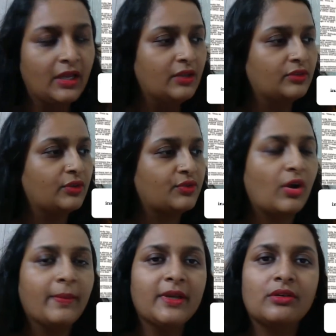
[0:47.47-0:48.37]
So
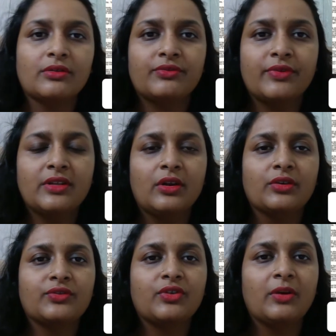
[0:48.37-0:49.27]
strawman doctrine or
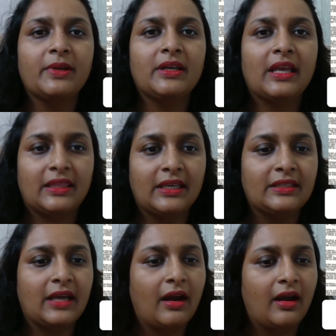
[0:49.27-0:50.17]
strawman ethics
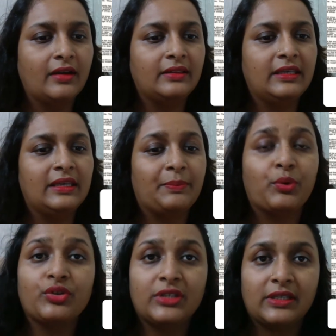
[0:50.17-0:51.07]
are the
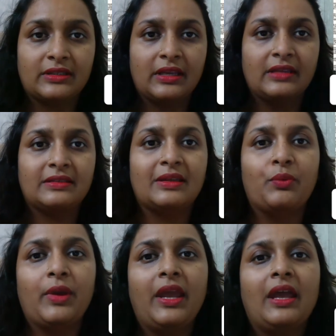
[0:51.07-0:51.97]
approaches, is the
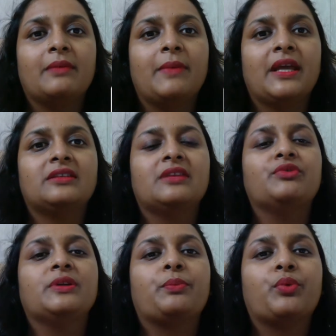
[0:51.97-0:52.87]
way a manager
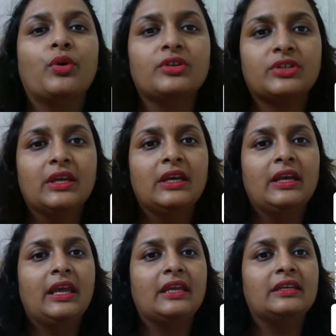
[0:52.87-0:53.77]
would approach
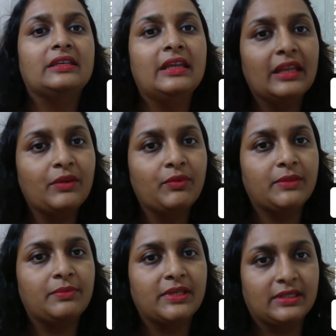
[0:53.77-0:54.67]
in dealing
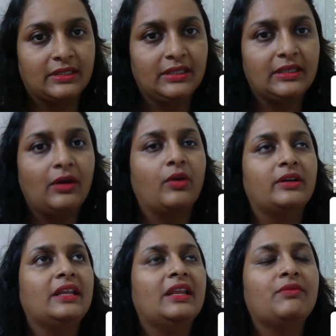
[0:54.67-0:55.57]
with business or
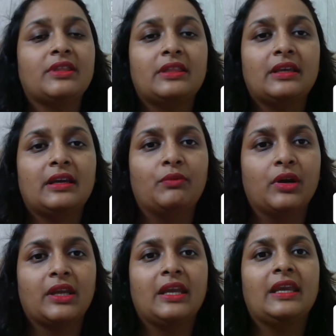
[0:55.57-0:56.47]
dealing with
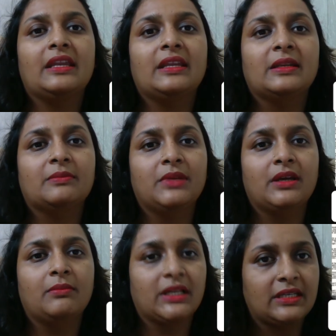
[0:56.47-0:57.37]
working in a
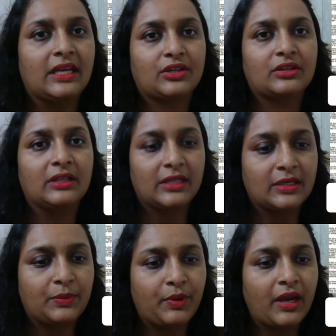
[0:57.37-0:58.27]
multinational
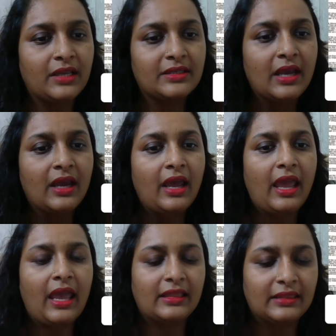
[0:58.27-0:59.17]
enterprise,
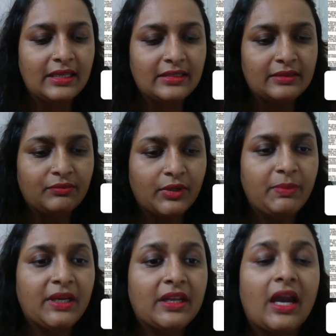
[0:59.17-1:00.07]
and this would
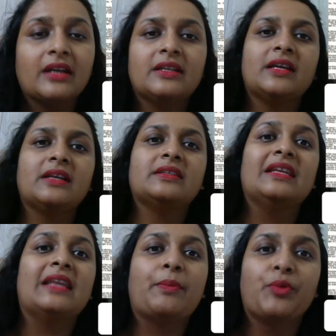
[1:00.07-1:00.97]
be regarded as
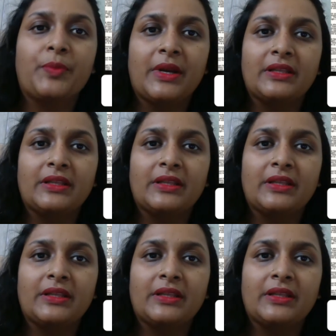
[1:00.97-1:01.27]
inappropriate.